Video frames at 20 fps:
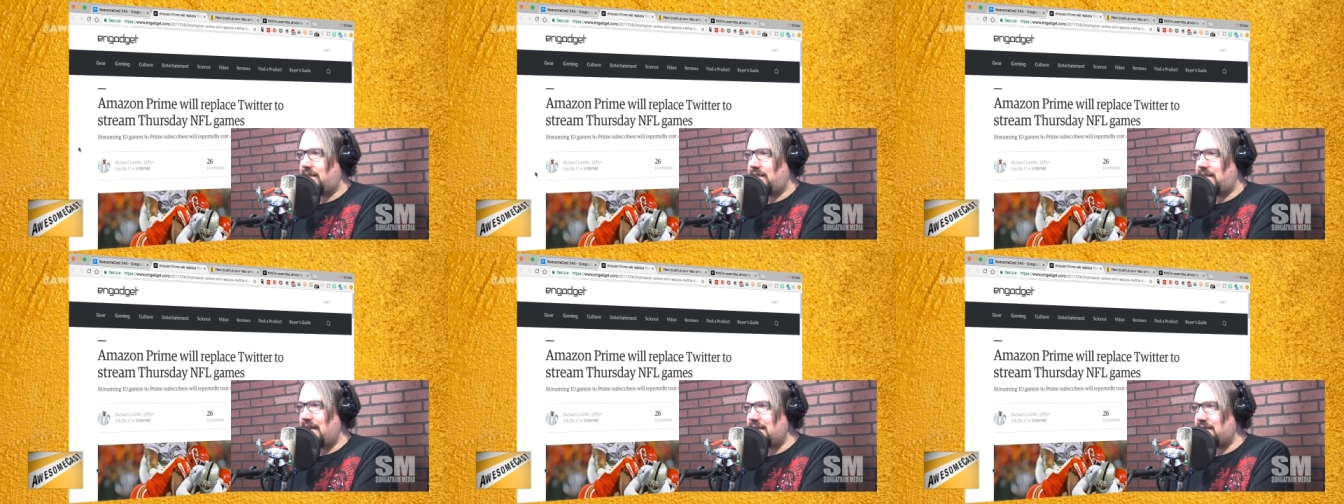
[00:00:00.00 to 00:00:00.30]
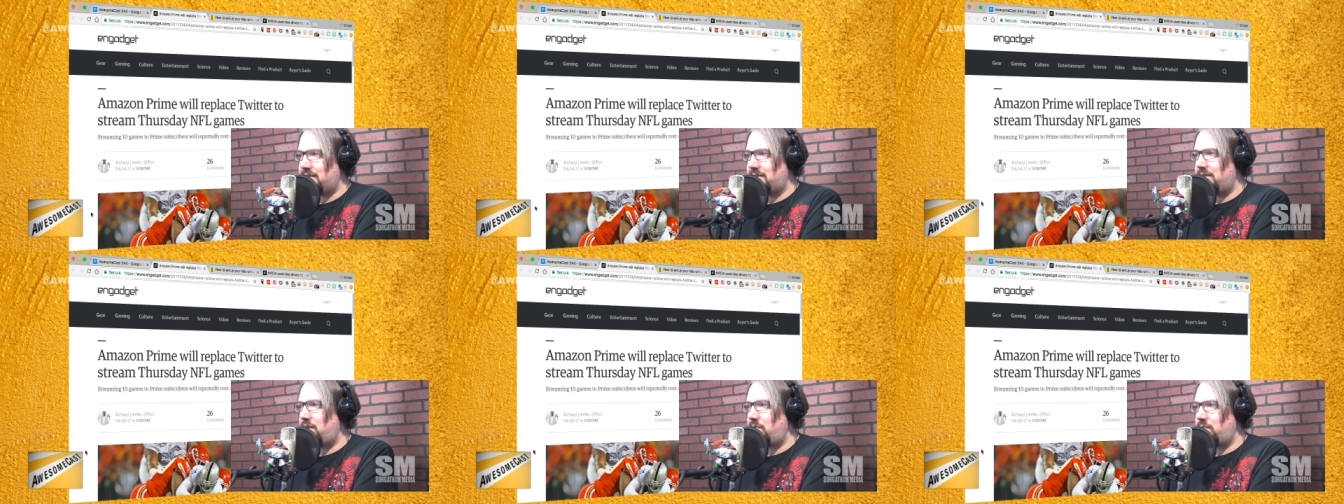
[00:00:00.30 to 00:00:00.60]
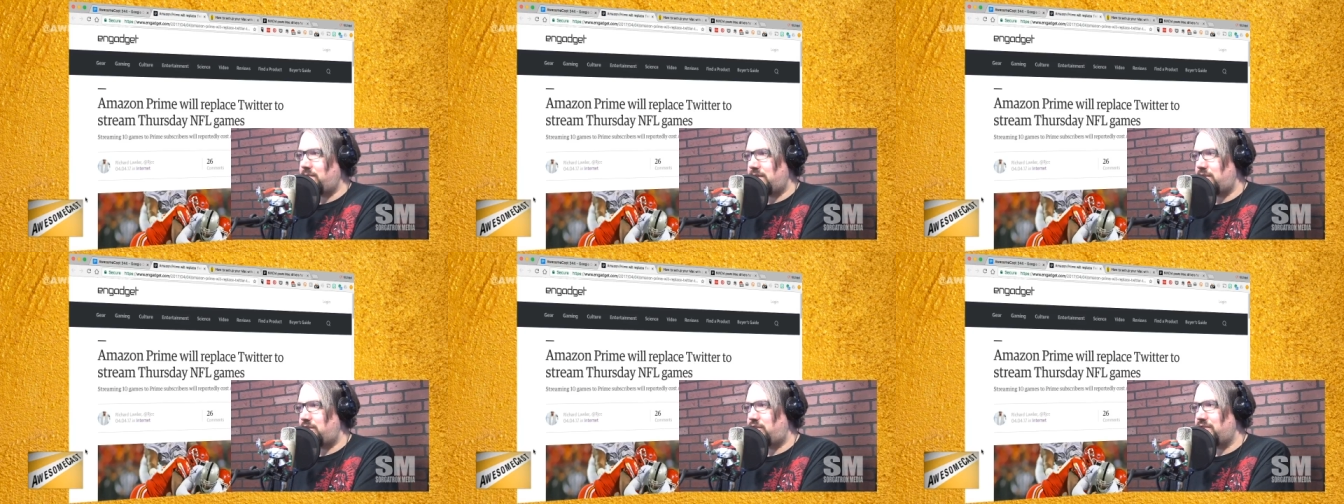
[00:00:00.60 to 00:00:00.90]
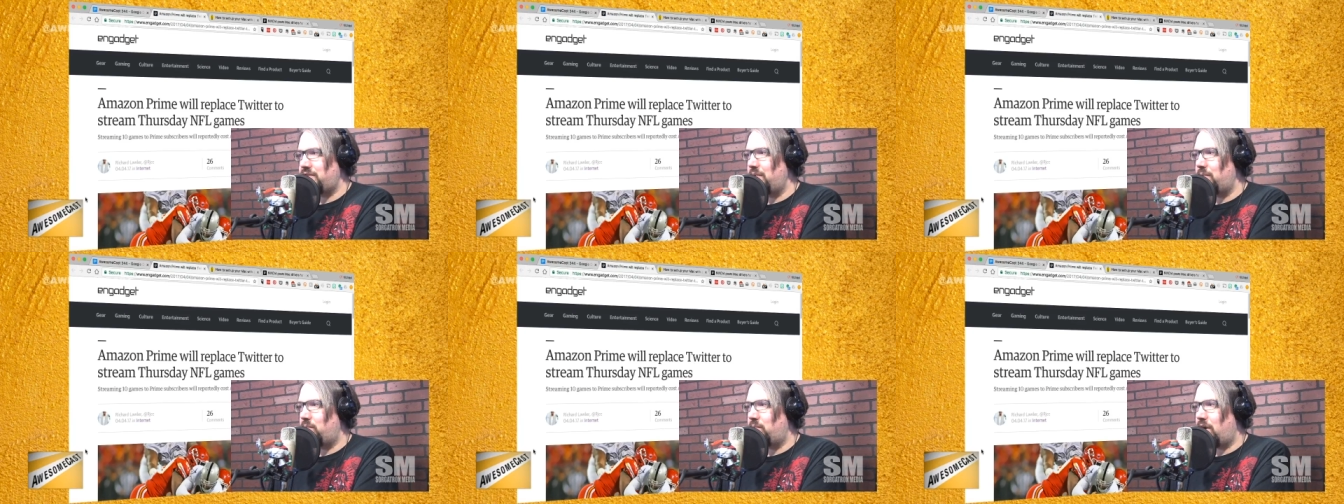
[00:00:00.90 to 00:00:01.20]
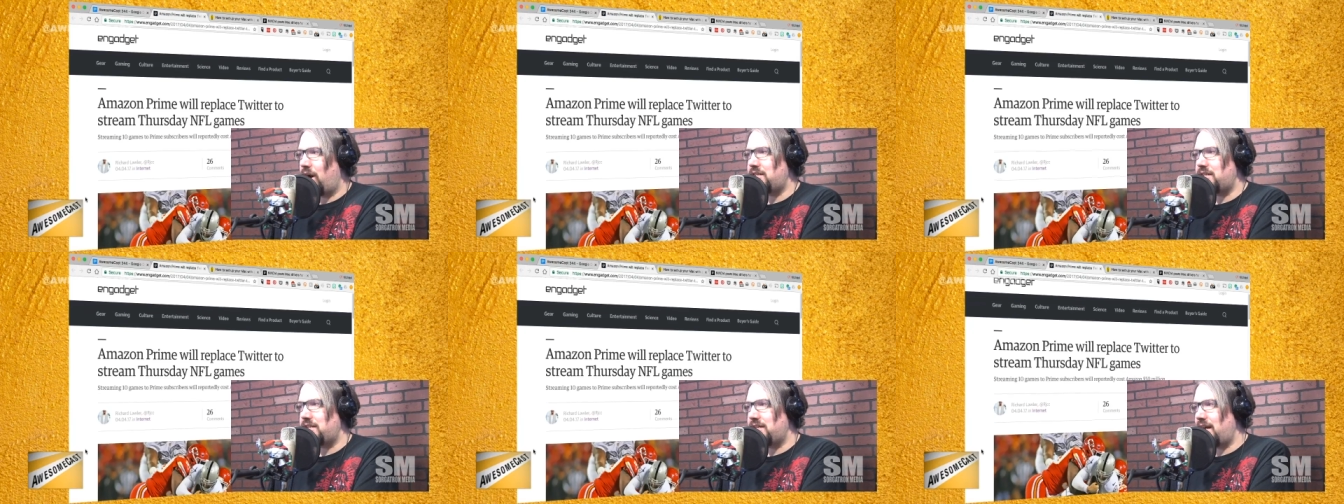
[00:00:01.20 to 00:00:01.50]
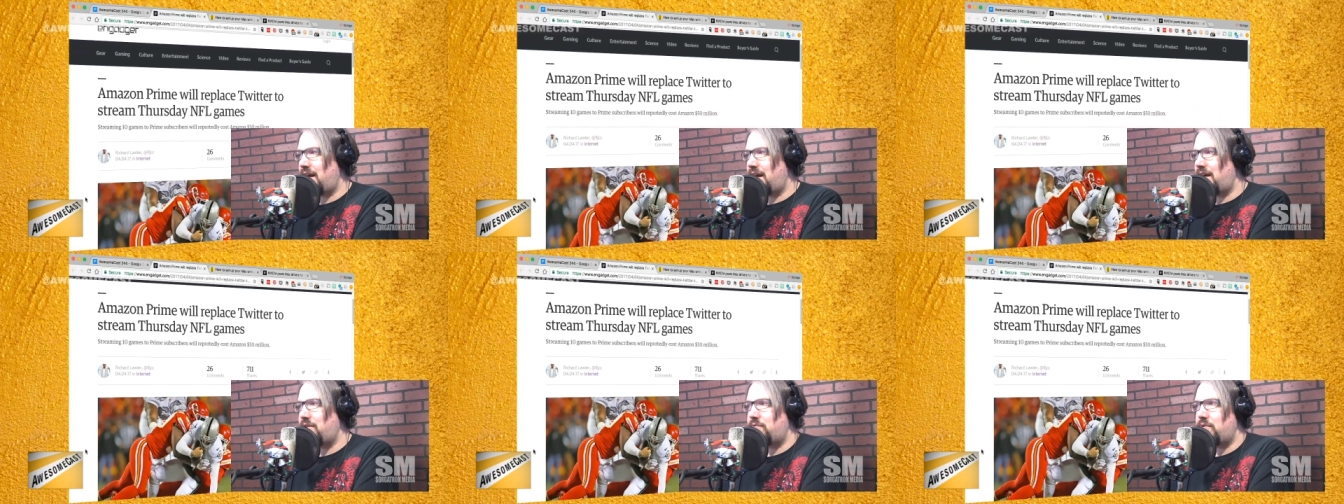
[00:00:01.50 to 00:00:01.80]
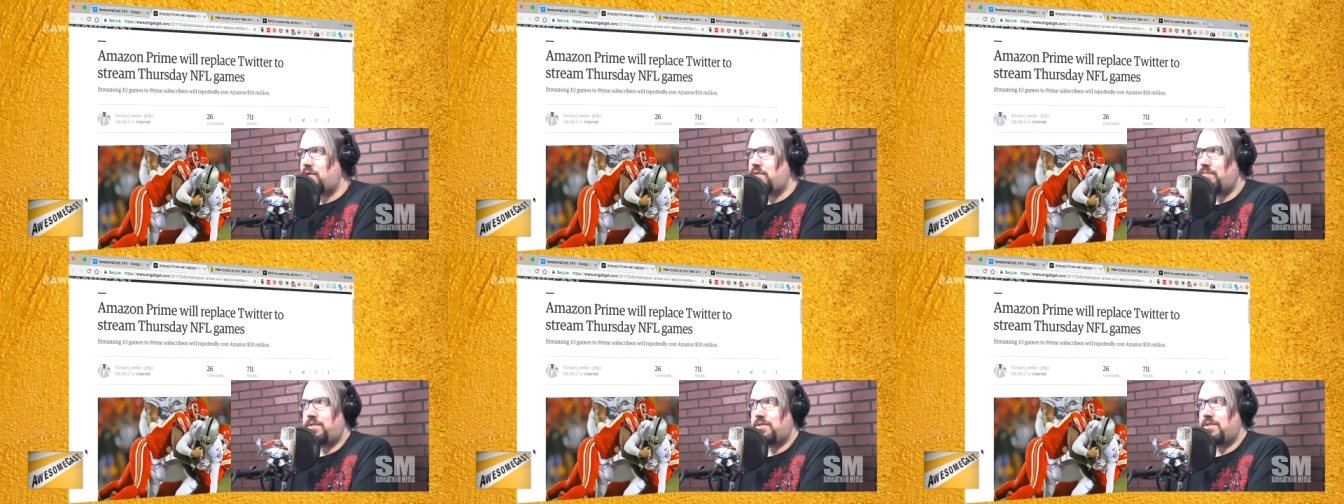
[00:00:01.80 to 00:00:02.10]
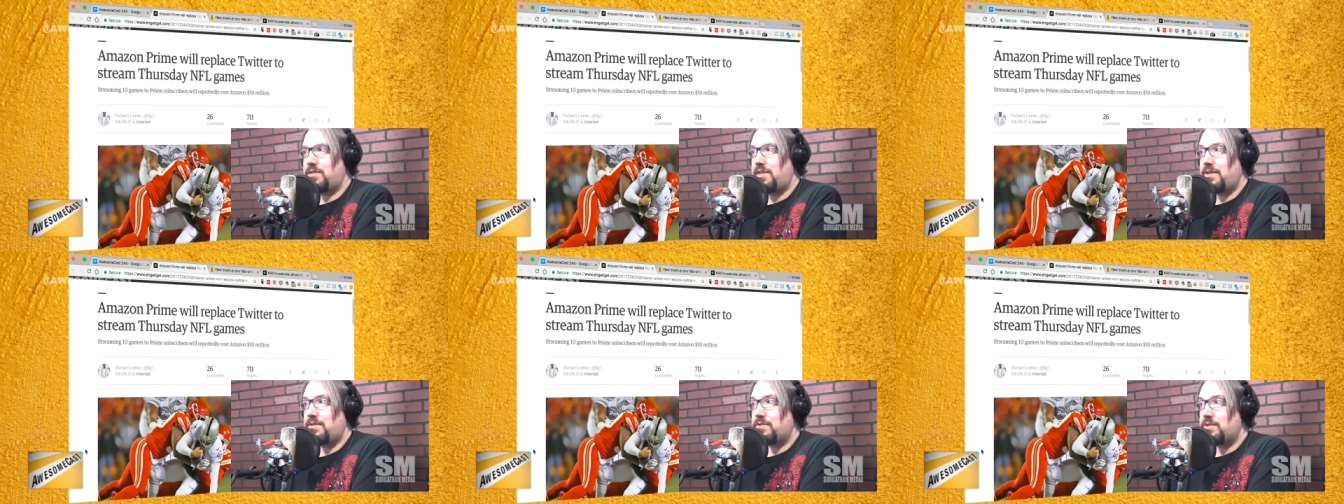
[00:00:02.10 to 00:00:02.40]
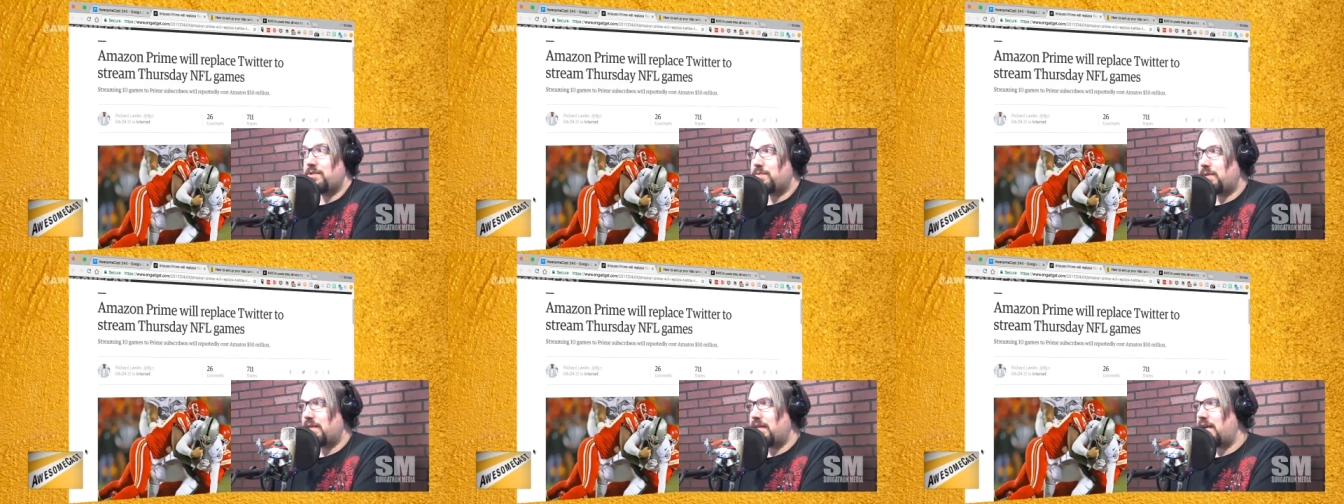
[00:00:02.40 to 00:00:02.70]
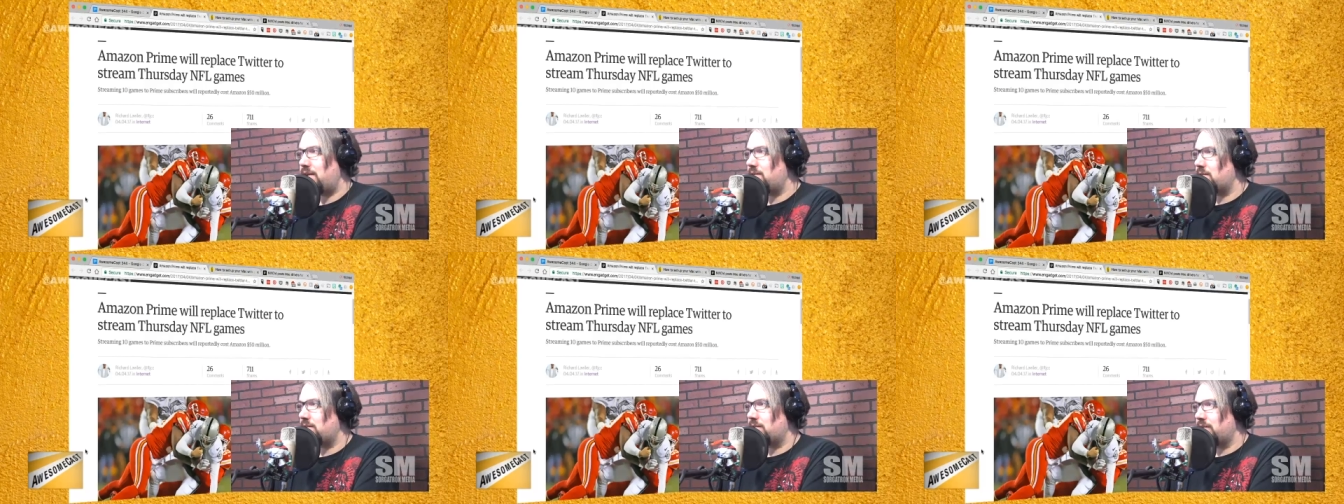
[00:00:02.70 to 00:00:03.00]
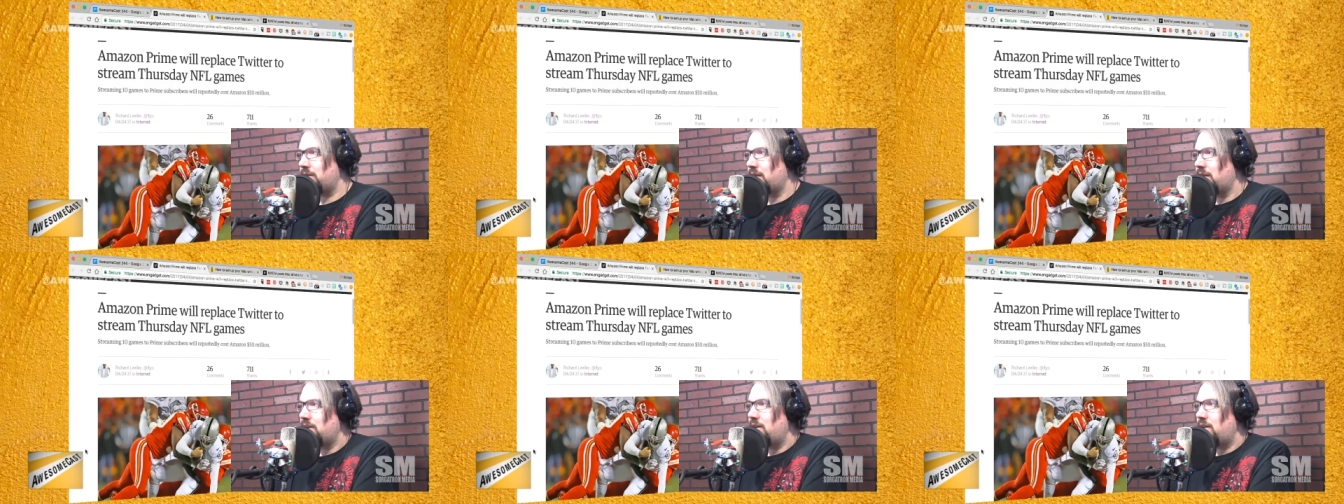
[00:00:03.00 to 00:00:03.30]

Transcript: let us know. Did you watch it? I don't know if the Steelers were there or